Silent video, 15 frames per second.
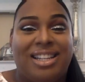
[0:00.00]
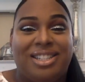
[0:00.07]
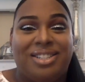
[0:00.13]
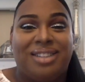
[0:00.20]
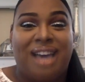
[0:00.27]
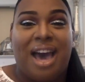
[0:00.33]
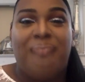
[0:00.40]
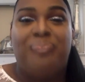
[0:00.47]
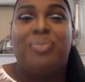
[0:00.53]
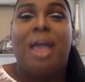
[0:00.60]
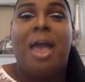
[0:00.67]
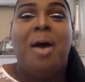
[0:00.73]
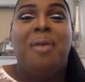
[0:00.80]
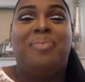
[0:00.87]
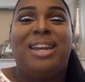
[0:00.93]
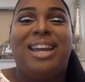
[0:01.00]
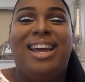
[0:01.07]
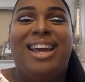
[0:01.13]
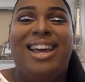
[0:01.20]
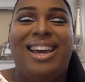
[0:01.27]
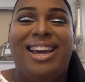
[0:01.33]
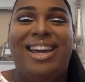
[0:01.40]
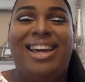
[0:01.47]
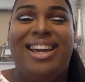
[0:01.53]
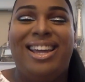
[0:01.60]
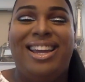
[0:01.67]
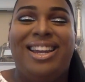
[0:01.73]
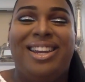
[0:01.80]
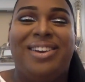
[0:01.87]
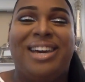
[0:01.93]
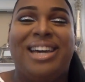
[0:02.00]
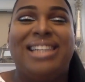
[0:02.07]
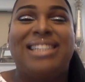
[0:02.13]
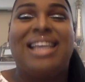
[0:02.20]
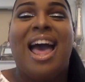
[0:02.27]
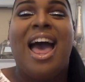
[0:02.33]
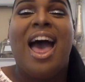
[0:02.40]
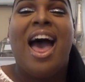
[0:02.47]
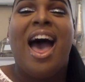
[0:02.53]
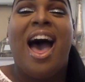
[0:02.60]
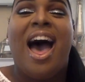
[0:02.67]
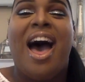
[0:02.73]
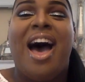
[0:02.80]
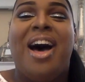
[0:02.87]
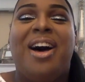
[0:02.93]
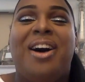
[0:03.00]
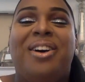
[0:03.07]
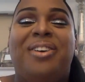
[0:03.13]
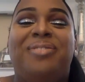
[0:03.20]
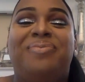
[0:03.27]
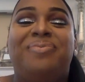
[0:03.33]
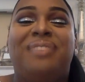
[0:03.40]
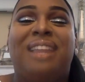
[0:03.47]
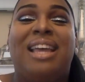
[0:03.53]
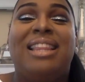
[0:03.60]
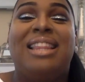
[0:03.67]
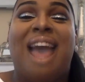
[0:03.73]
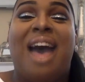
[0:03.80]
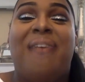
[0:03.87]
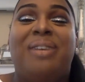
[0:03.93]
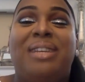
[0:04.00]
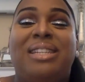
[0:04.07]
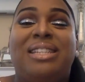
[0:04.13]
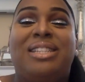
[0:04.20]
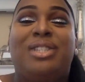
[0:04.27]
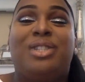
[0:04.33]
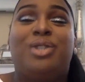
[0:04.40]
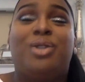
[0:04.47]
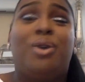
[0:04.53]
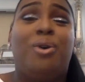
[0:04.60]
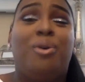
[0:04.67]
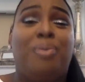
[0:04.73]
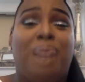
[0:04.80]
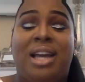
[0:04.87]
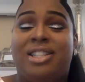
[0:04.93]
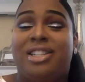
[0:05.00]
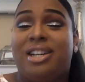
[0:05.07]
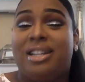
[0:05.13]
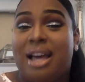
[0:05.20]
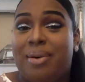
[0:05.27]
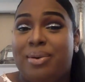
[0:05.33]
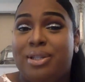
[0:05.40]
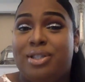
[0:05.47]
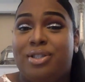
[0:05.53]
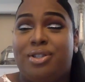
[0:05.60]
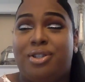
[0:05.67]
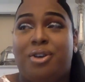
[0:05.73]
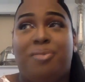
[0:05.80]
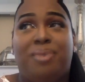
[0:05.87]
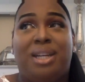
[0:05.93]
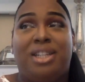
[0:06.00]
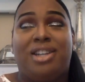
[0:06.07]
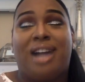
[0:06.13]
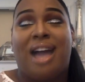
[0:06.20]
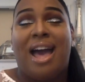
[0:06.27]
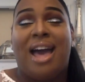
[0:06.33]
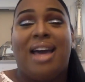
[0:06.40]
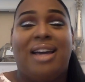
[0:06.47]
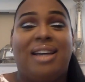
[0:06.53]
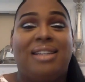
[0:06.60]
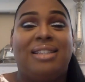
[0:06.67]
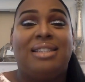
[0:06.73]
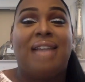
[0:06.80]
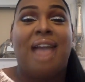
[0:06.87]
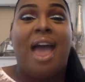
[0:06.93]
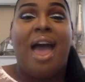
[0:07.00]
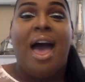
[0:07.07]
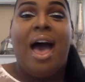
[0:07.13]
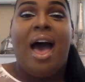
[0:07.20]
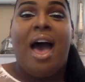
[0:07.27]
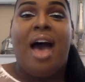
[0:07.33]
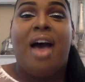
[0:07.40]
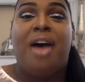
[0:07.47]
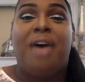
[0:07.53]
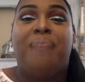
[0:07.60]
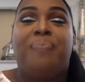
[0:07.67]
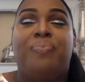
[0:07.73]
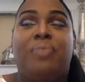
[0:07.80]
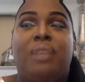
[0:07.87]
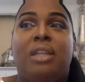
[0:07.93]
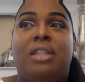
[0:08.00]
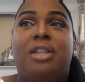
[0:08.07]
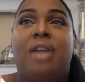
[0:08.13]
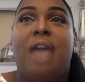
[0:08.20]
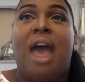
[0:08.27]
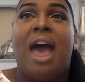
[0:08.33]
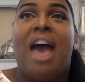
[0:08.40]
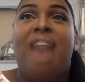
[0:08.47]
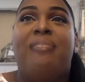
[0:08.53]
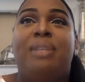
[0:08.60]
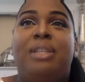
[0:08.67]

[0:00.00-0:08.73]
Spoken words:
do that. But anyways, and that was so major. That was so major, guys. So yeah, I